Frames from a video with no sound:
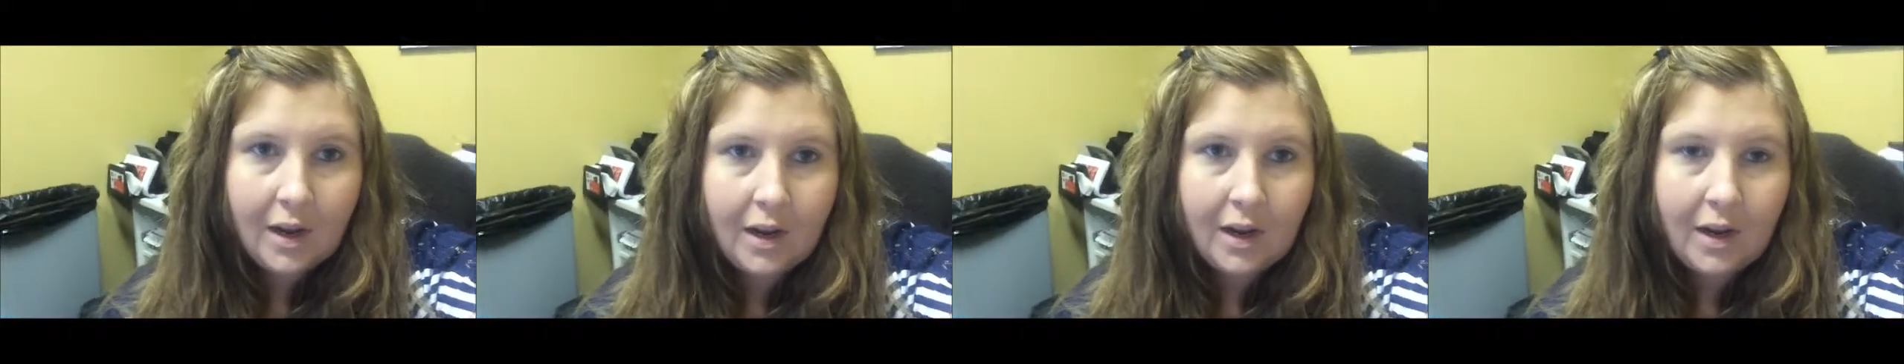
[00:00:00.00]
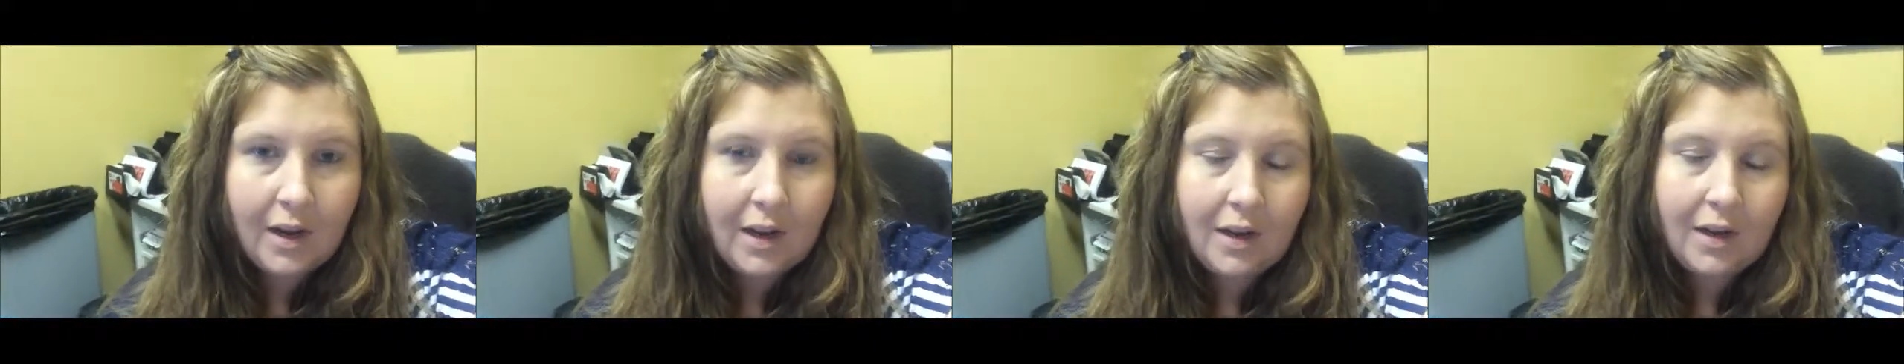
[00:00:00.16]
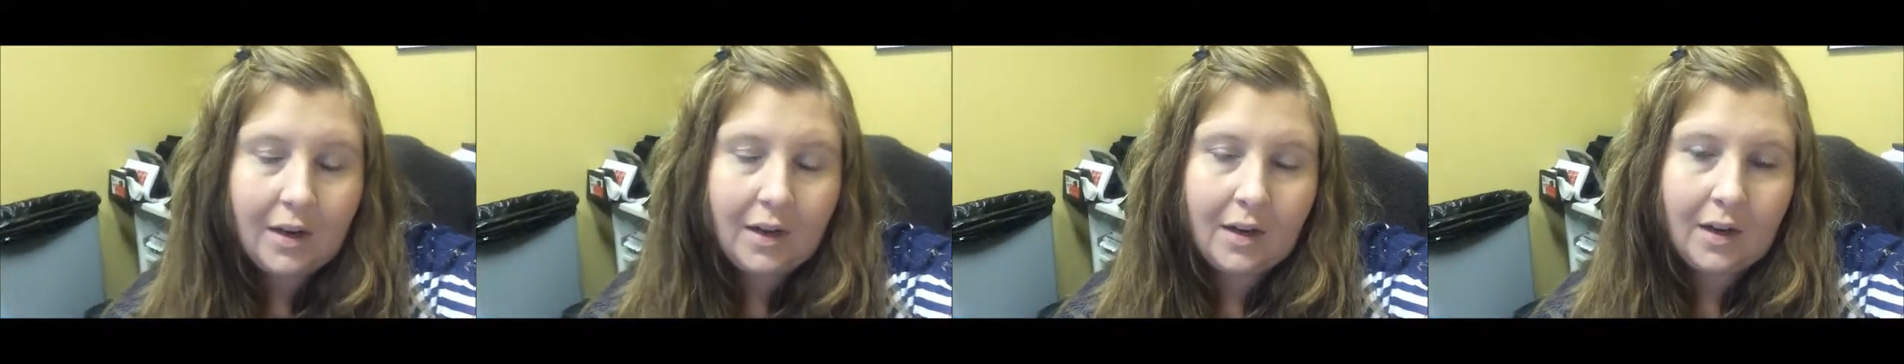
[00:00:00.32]

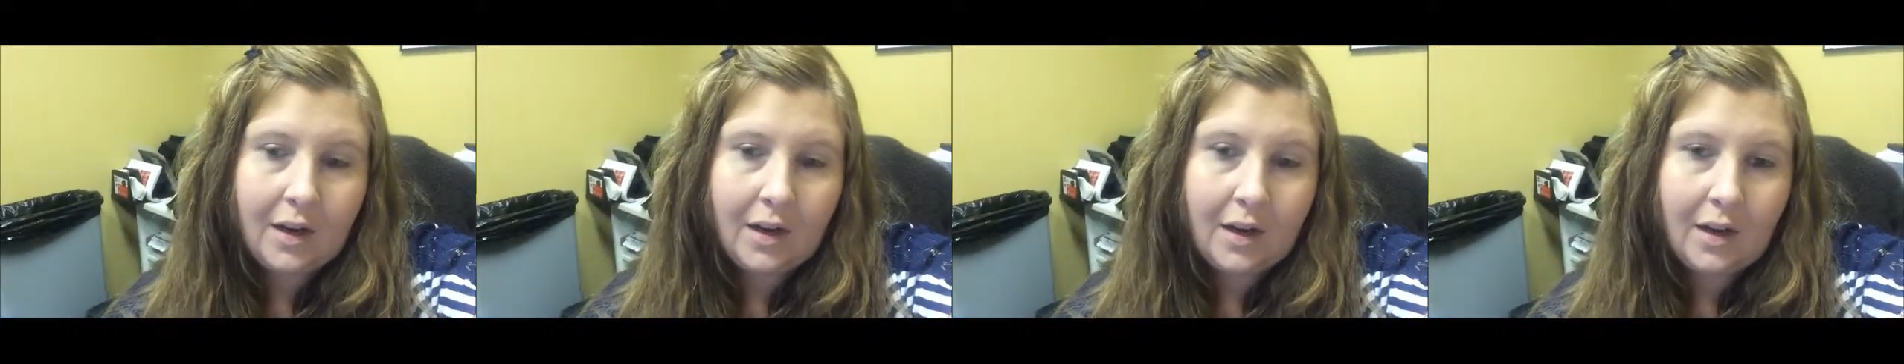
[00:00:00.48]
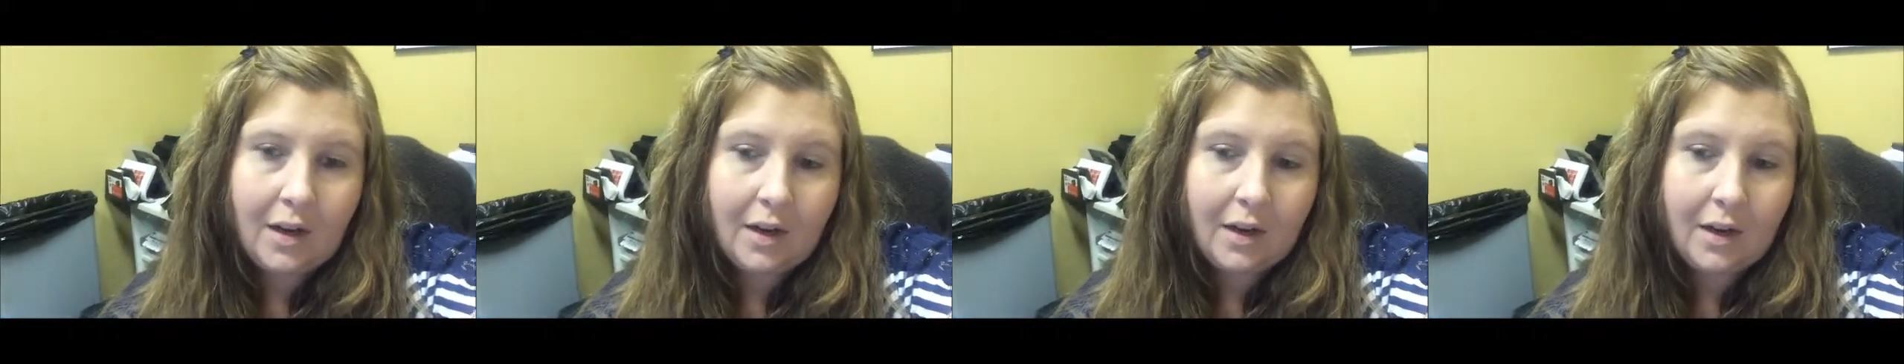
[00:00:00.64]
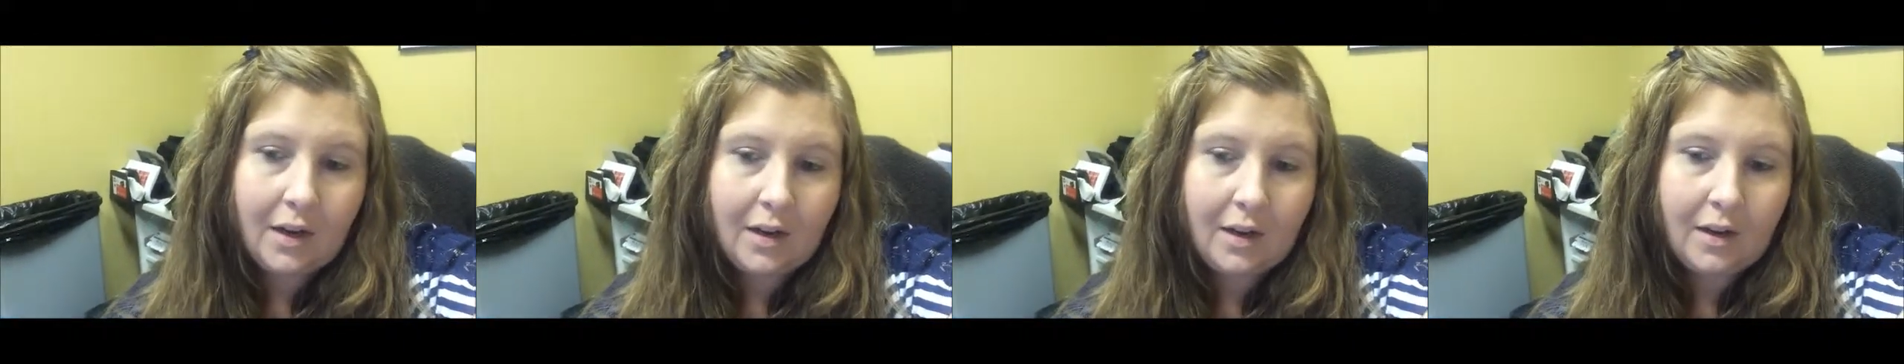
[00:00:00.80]
and
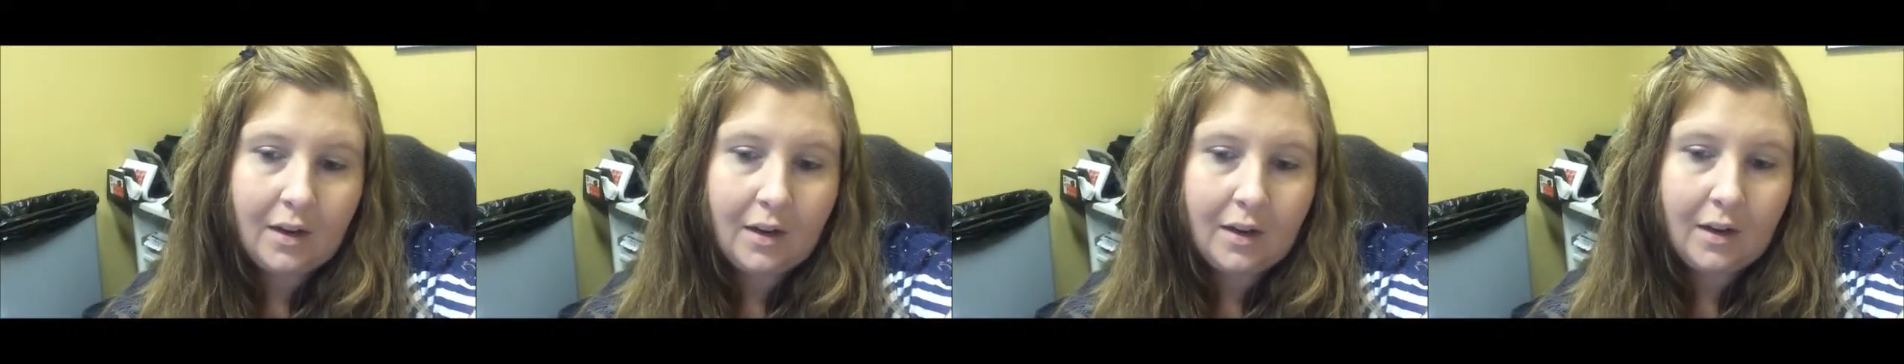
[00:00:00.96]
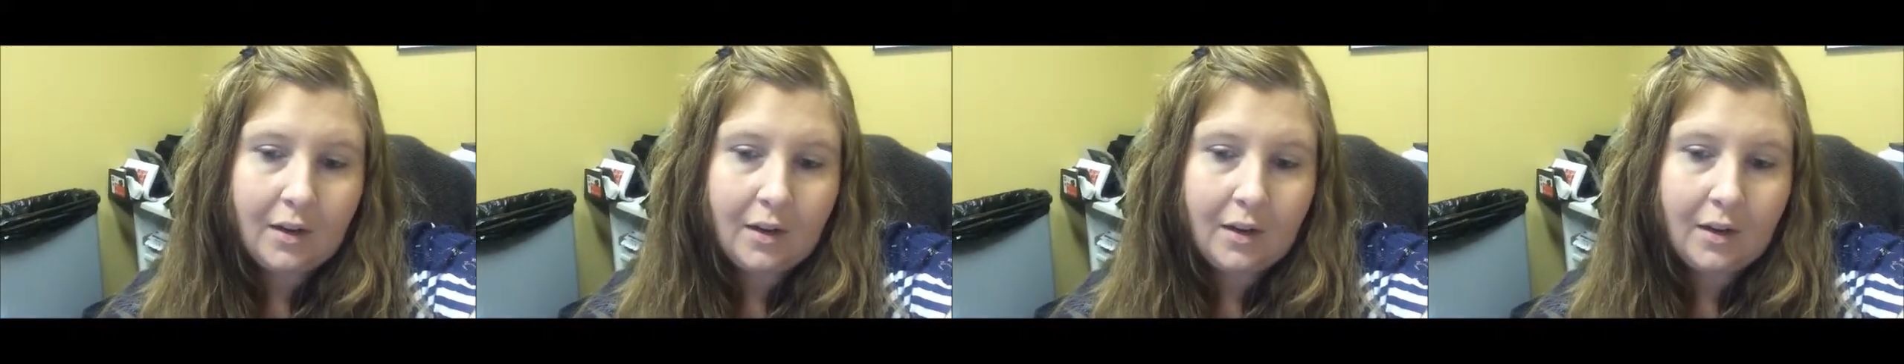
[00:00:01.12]
I